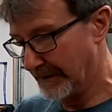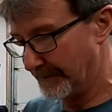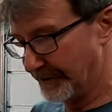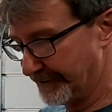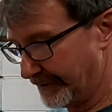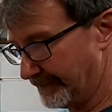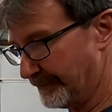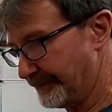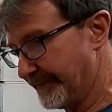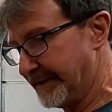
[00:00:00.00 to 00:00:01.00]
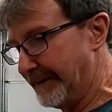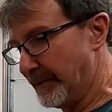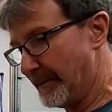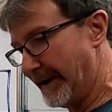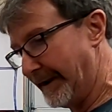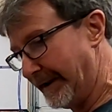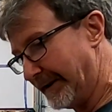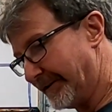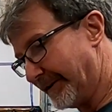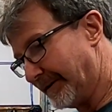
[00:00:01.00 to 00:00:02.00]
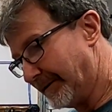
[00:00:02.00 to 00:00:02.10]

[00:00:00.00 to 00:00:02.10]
I'm just keeping my hand